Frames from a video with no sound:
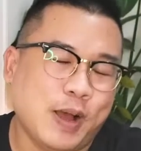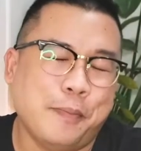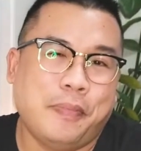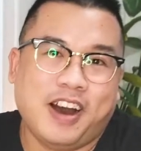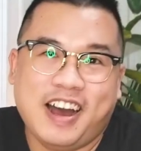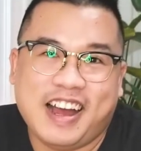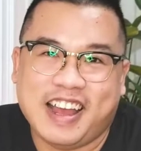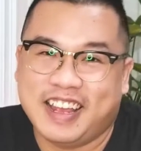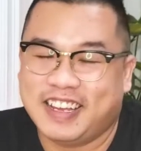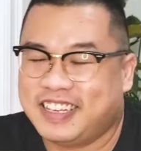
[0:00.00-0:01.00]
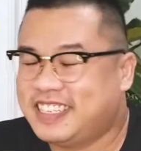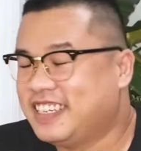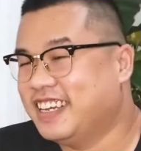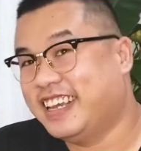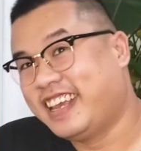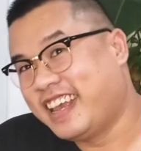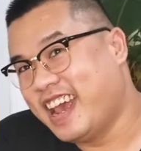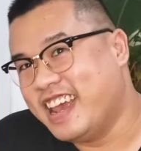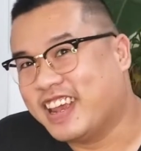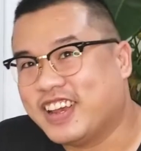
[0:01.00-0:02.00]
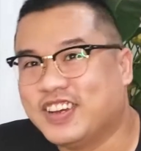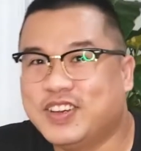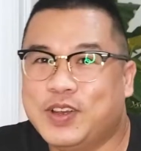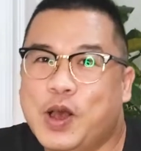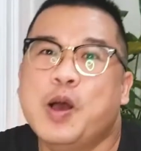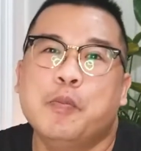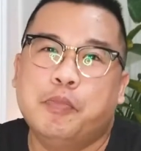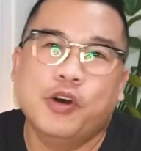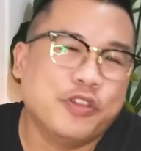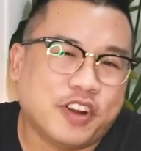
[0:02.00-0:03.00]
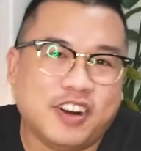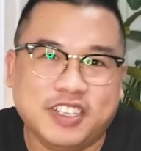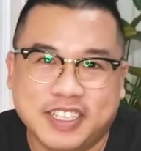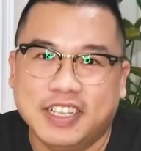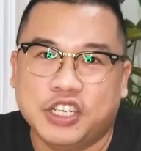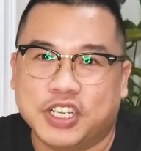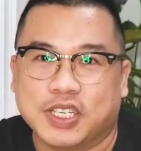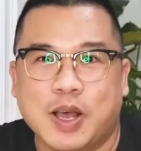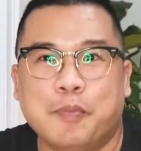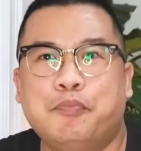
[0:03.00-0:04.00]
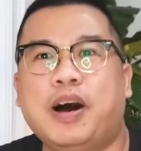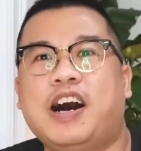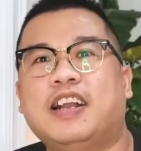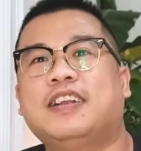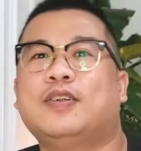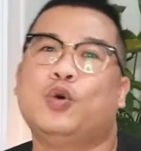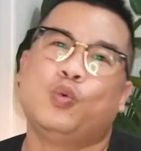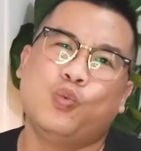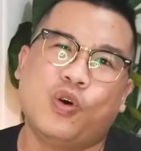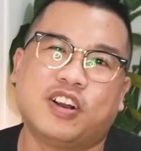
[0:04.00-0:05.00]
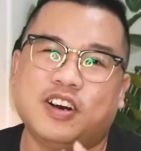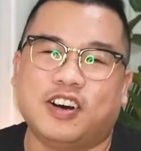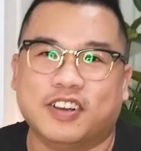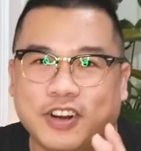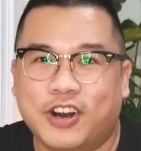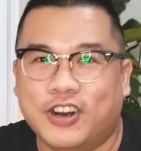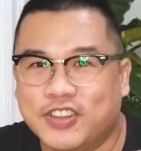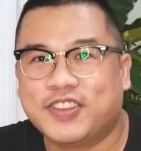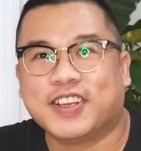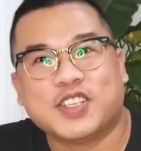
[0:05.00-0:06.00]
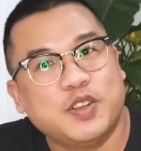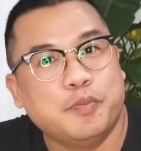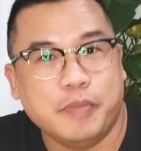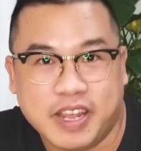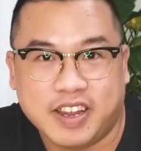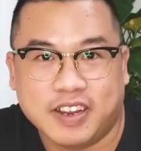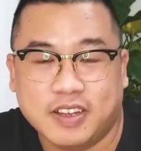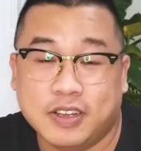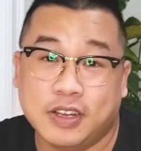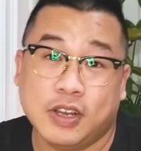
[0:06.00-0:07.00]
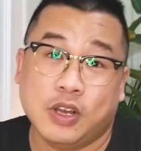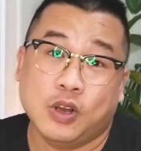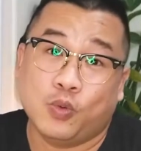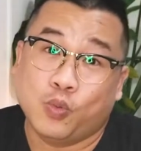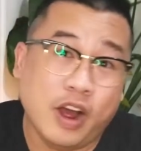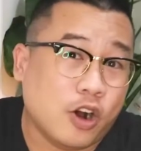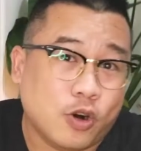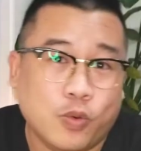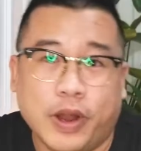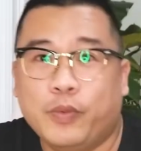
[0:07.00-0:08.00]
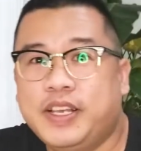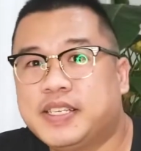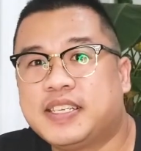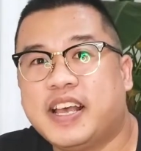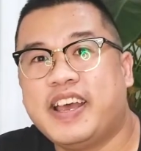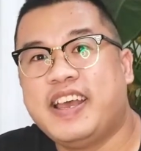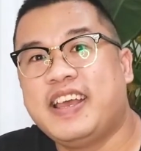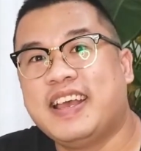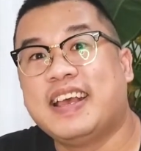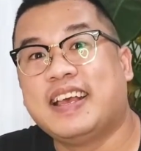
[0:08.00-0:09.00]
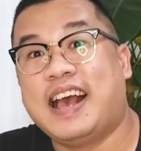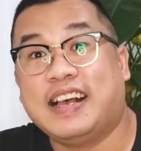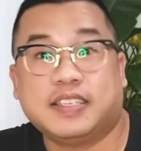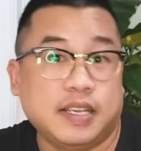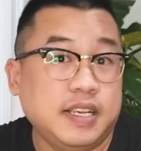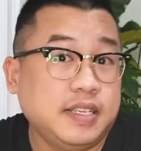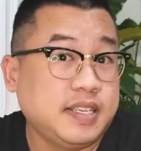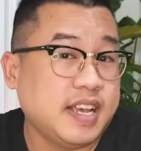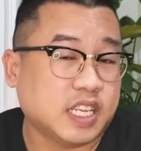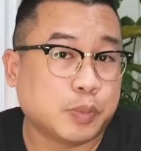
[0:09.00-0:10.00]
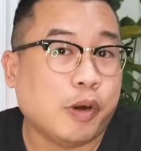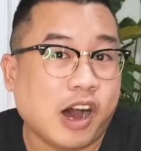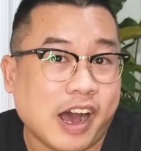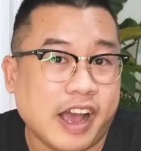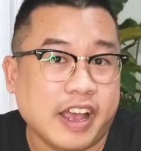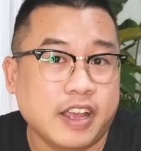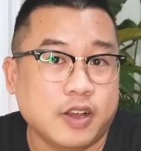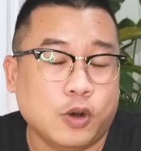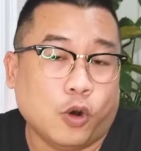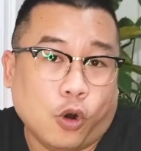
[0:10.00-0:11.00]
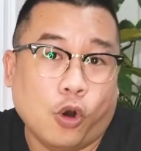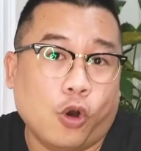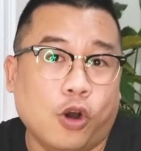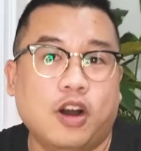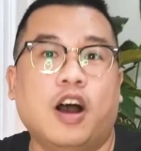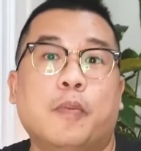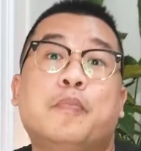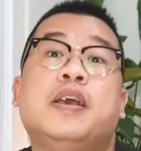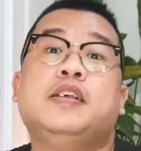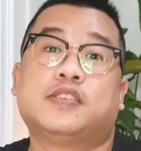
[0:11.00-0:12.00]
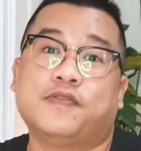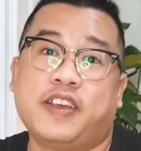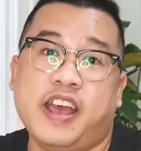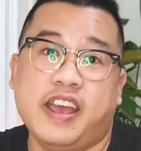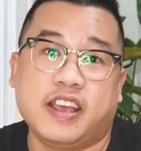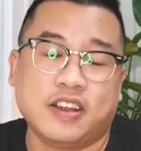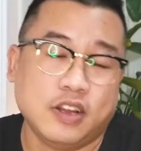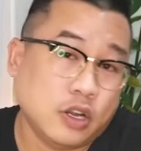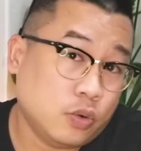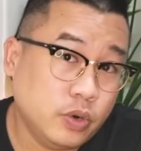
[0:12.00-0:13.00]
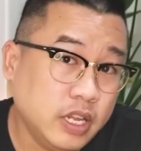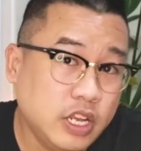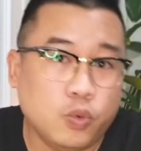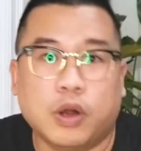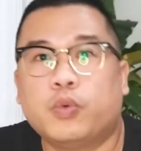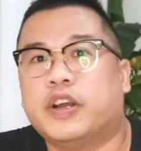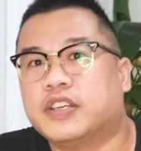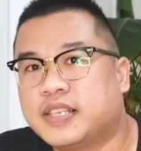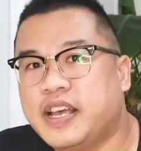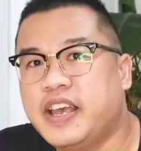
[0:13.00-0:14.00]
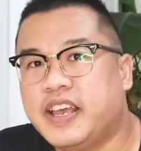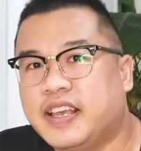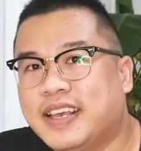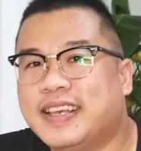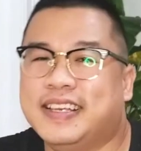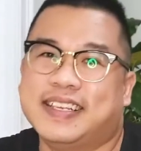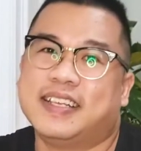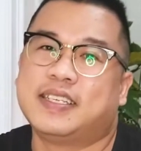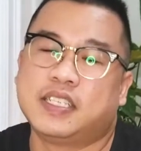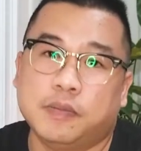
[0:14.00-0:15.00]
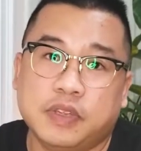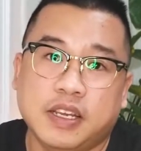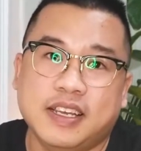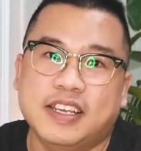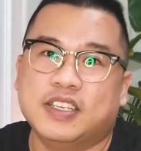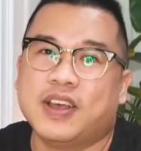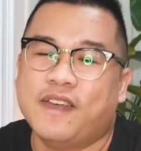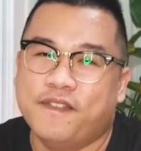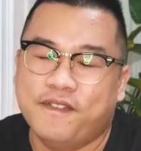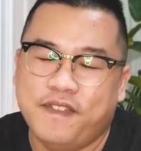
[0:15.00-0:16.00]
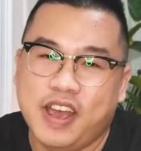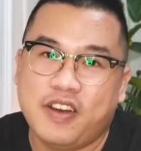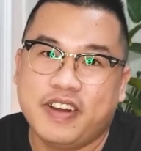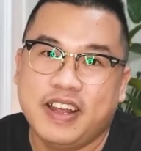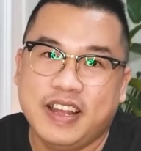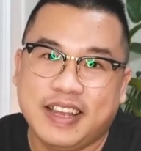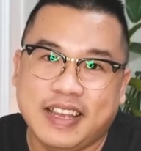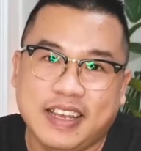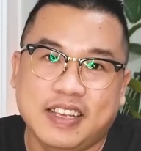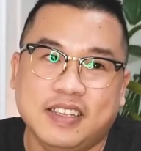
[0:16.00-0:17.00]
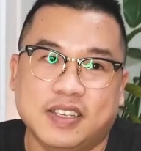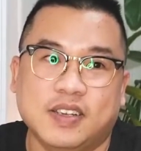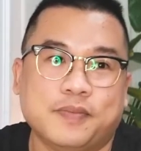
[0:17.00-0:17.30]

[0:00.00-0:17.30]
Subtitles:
Pie, cake, both are delicious, but what on earth does it mean? Well, when we say as easy as pie or a piece of cake, really what we're saying is that something is very easy.